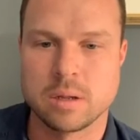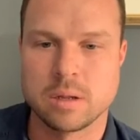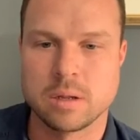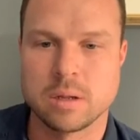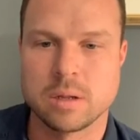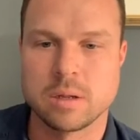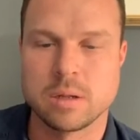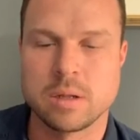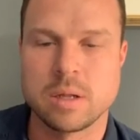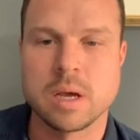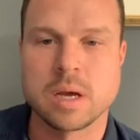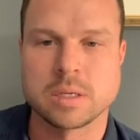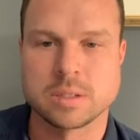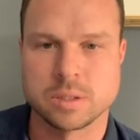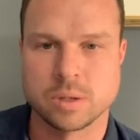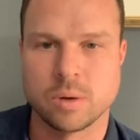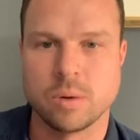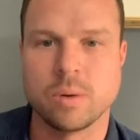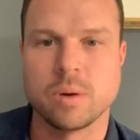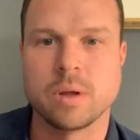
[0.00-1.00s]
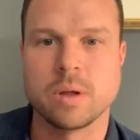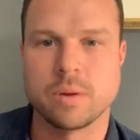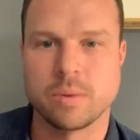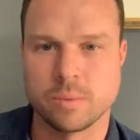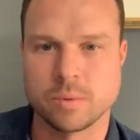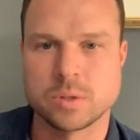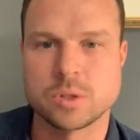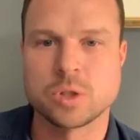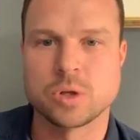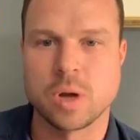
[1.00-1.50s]
Yeah, so
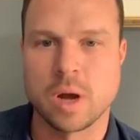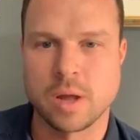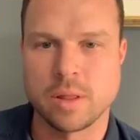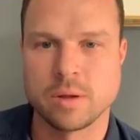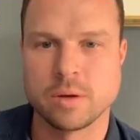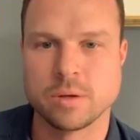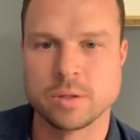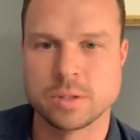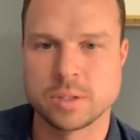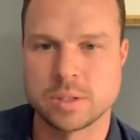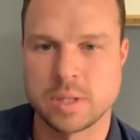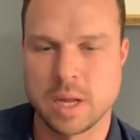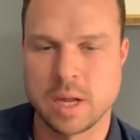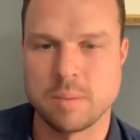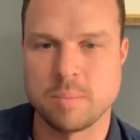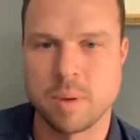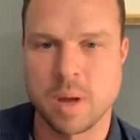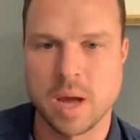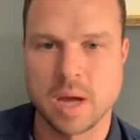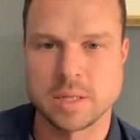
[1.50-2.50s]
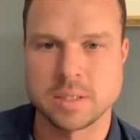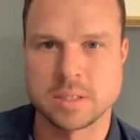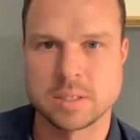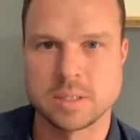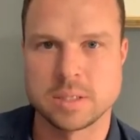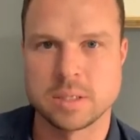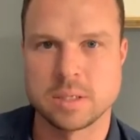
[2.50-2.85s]
try those stain pads.